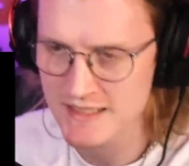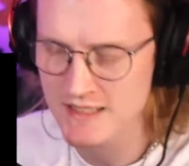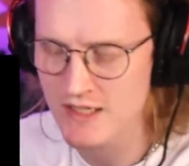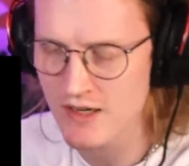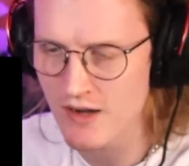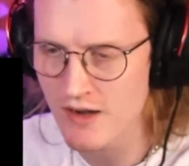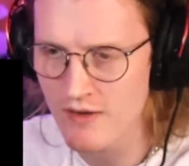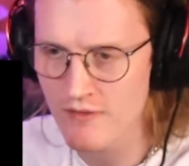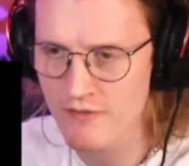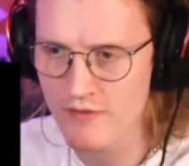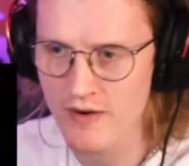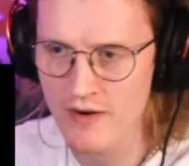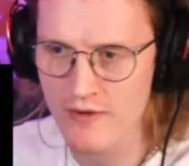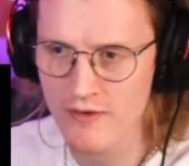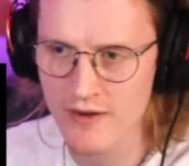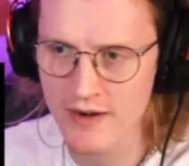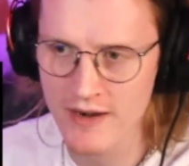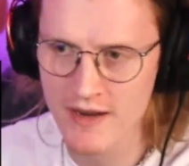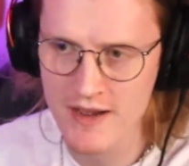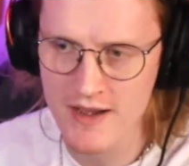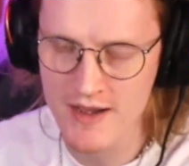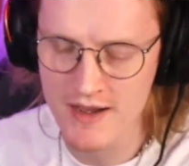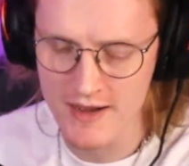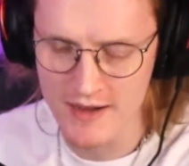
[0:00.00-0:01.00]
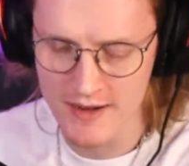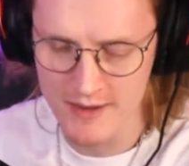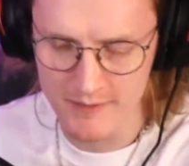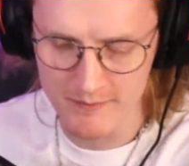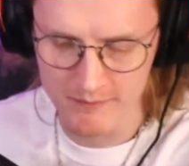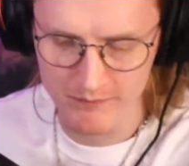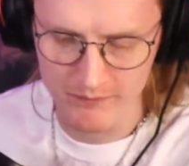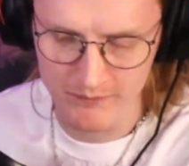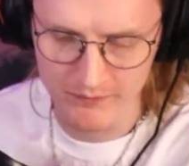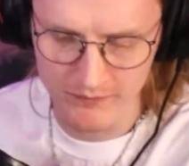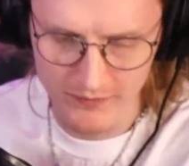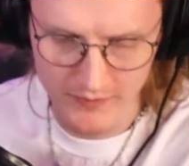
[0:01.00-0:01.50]
got a very you
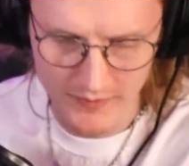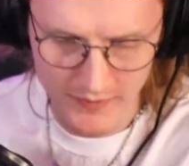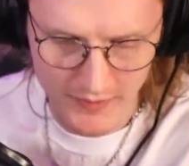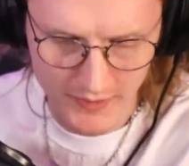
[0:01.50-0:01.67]
know